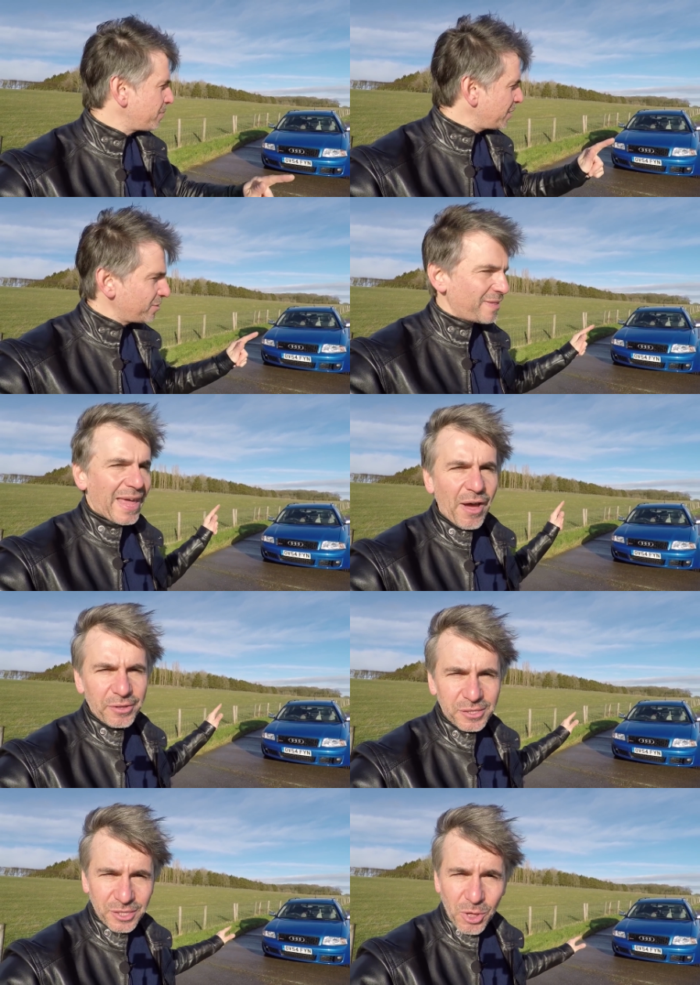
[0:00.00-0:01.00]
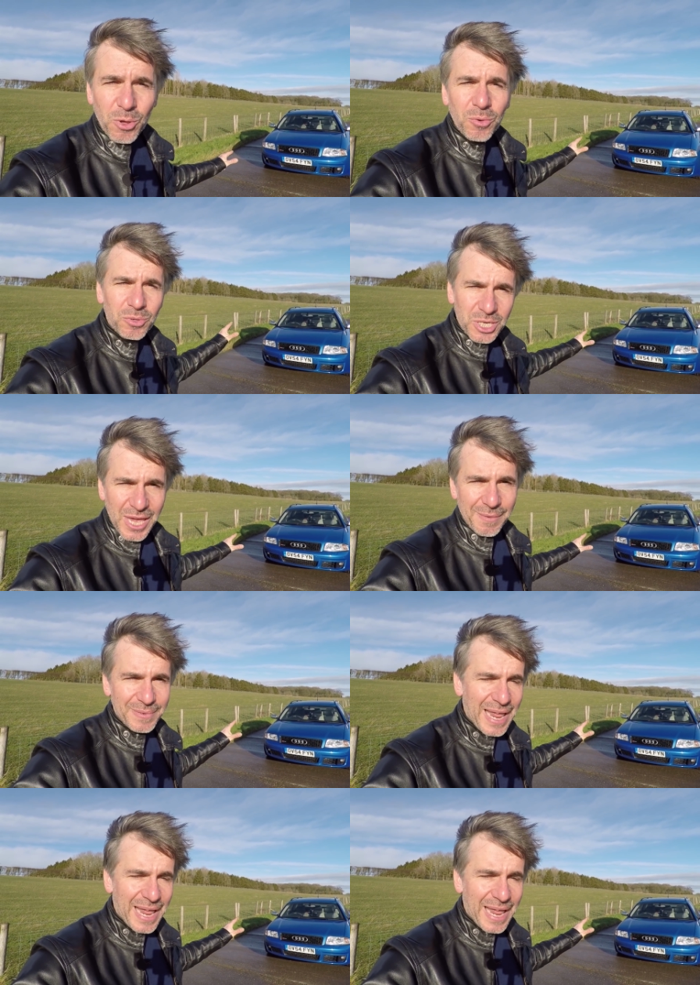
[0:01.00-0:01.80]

because they are so cheap